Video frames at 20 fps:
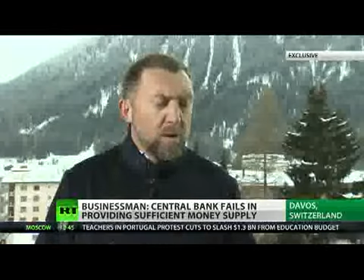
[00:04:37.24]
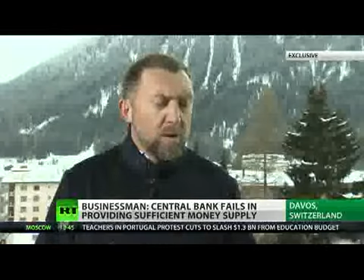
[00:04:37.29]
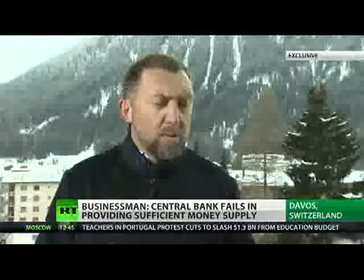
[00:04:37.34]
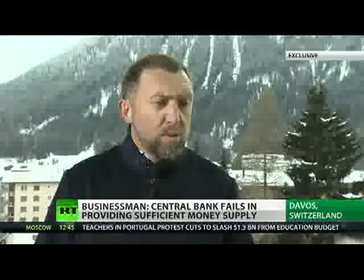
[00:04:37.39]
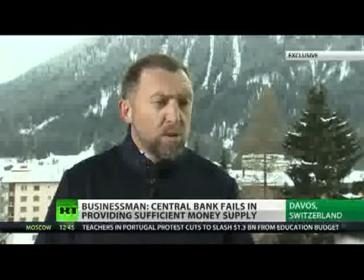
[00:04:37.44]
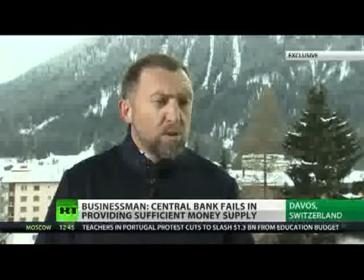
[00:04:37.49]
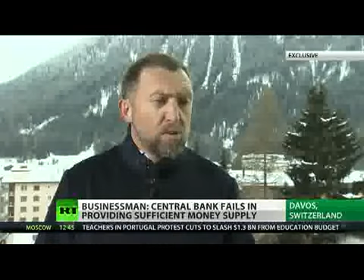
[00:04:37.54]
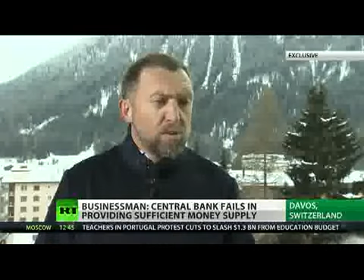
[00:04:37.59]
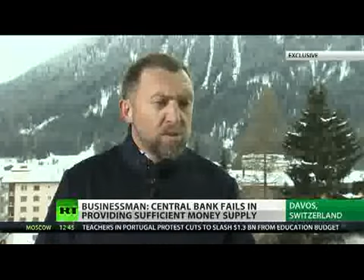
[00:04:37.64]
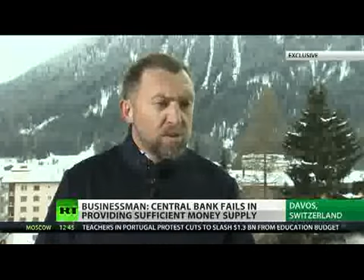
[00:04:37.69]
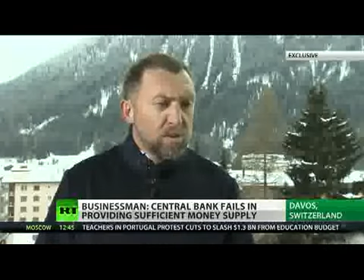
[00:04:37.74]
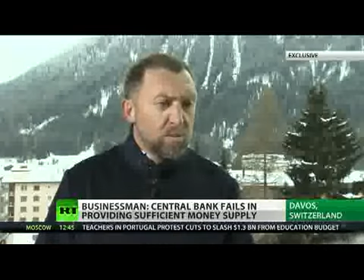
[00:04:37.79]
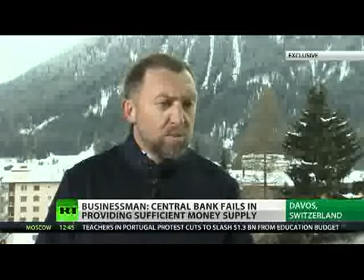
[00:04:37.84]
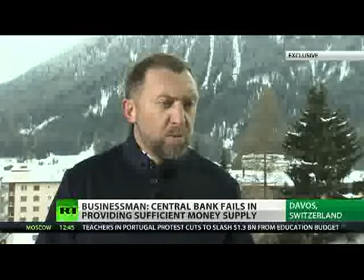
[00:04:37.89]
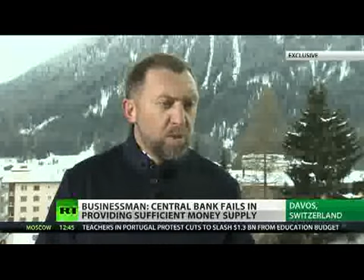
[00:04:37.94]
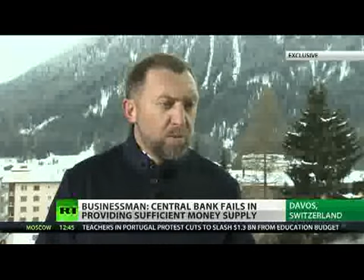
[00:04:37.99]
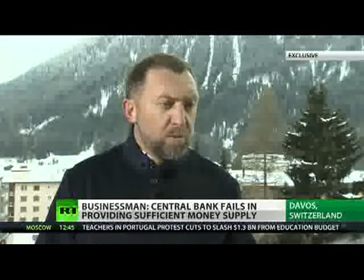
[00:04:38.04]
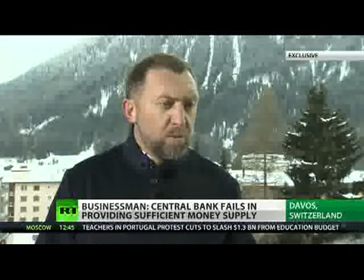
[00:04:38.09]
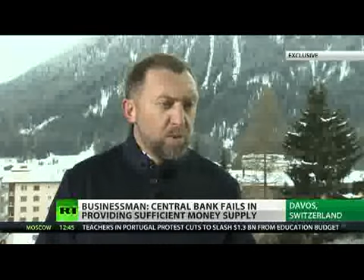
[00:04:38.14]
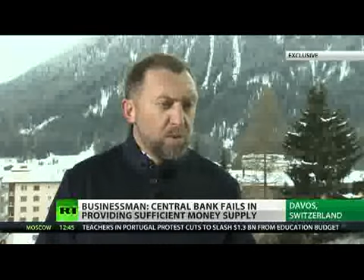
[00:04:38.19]
Main problem is the
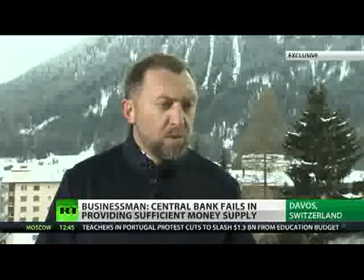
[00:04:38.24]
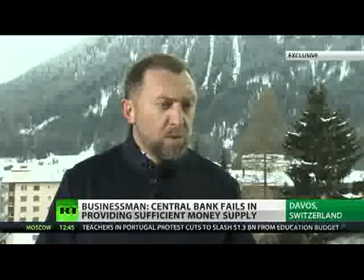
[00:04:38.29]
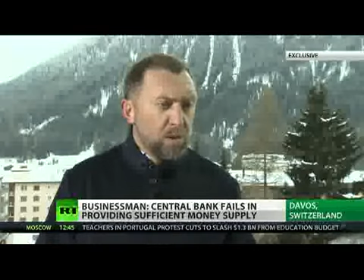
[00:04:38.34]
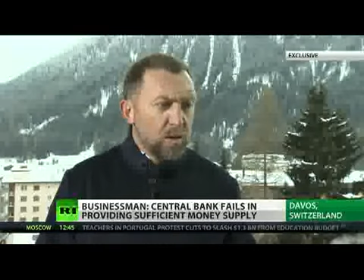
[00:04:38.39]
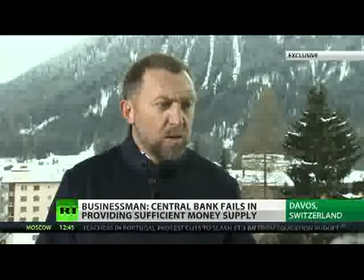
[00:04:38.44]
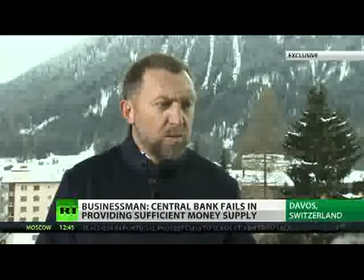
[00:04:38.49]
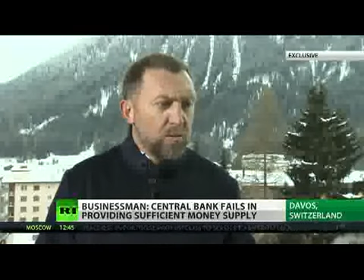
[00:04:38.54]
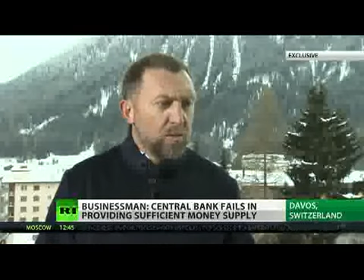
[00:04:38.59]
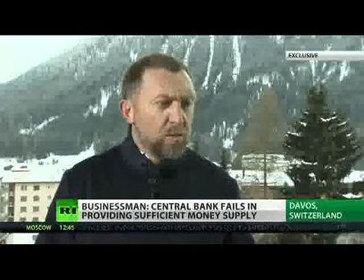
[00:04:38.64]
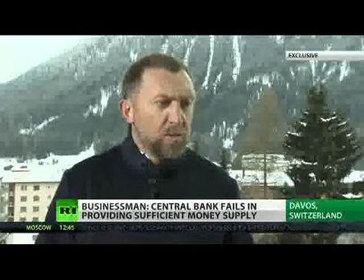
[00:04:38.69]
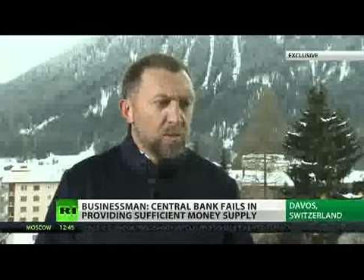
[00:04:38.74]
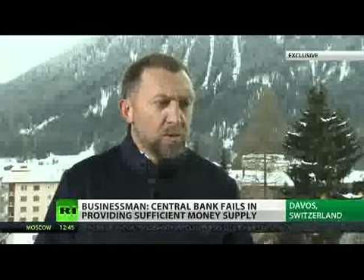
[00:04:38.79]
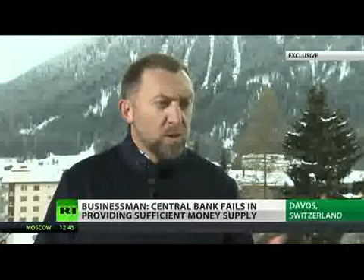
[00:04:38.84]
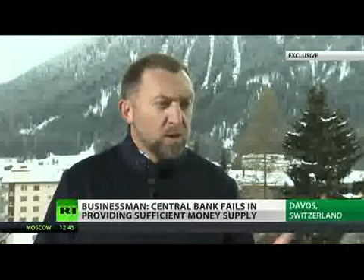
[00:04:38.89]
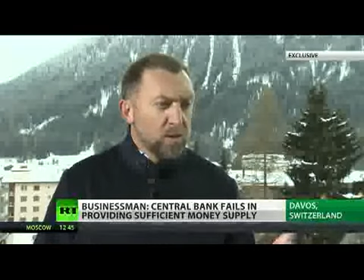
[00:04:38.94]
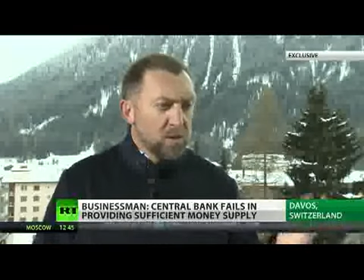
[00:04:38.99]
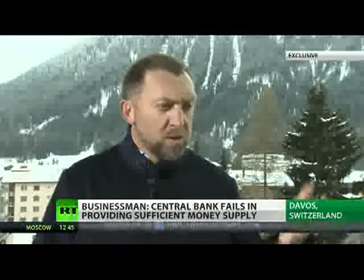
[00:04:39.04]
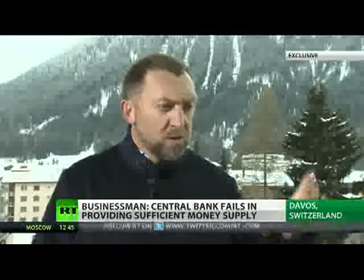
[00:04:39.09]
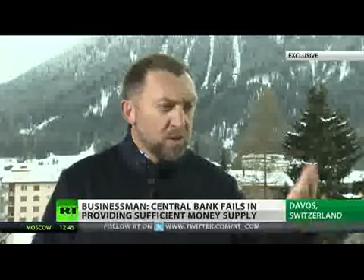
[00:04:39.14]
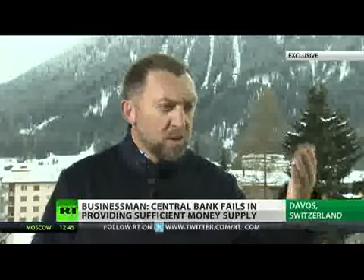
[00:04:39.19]
people. If you
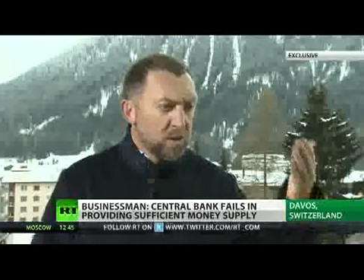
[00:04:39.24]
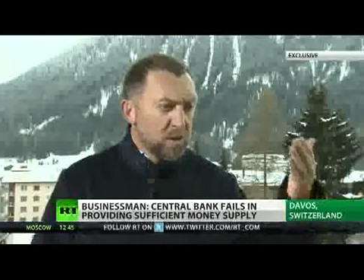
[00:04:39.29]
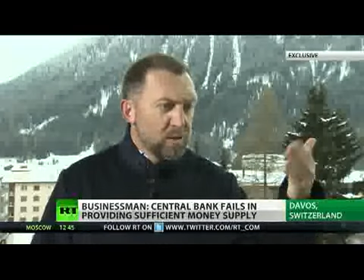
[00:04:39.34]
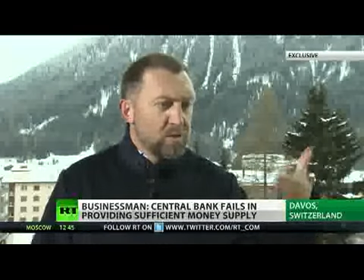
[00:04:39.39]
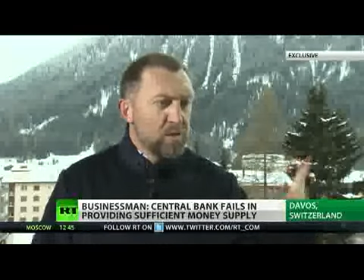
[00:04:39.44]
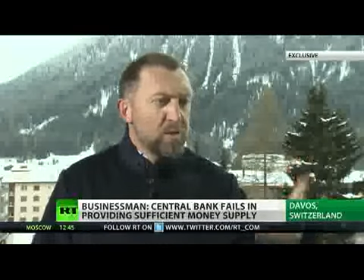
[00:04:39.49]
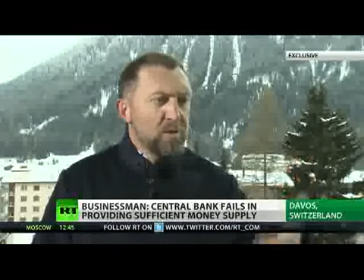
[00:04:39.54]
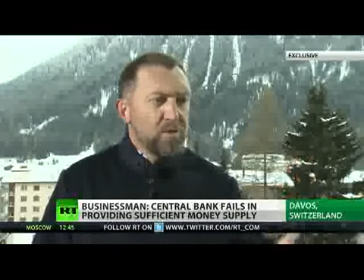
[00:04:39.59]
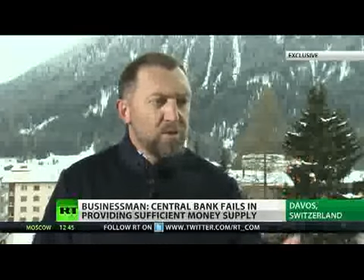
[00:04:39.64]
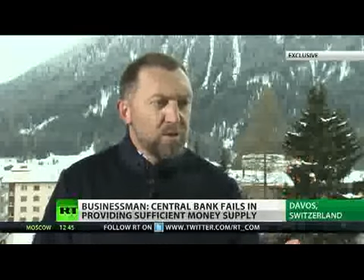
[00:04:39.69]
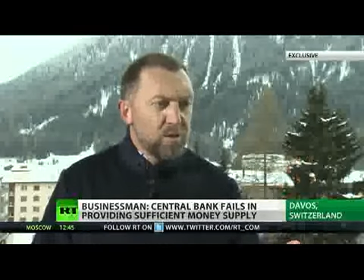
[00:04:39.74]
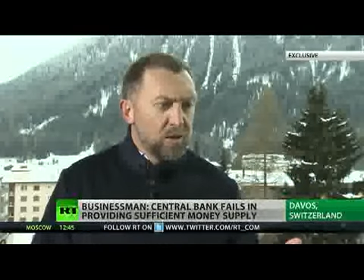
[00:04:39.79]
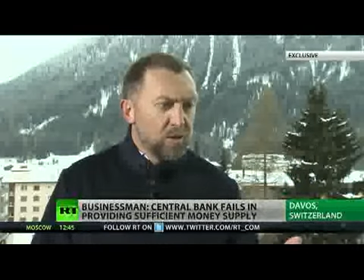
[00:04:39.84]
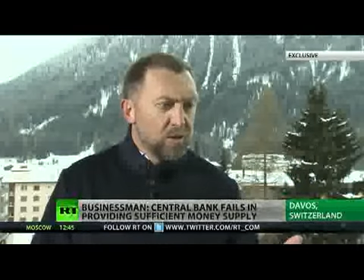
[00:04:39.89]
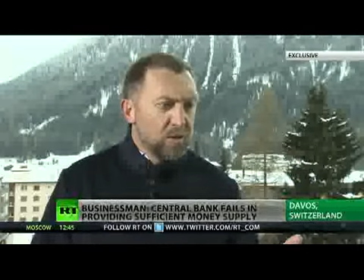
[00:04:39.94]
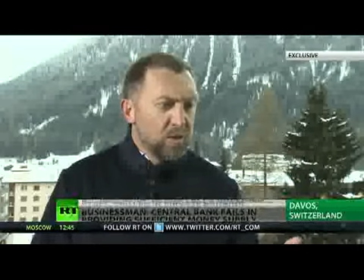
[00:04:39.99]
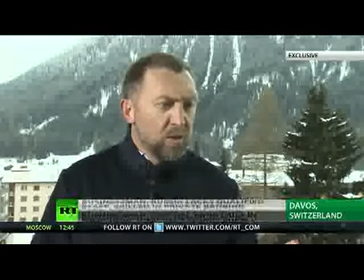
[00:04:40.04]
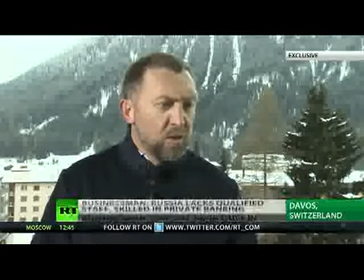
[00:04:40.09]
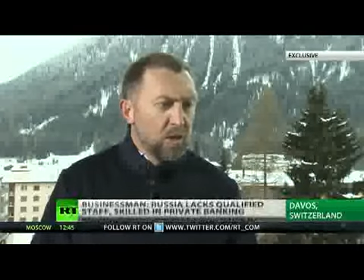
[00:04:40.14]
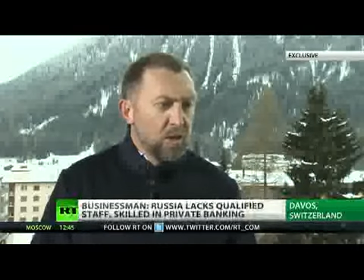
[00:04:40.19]
look at the
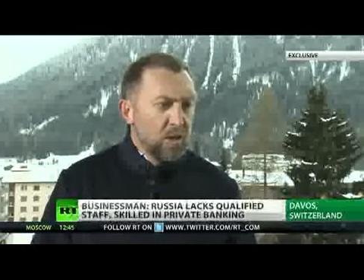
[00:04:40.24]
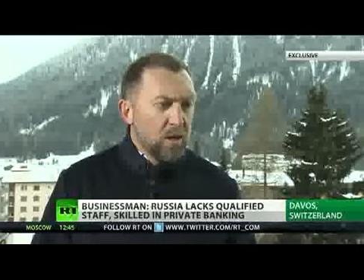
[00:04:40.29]
CVs,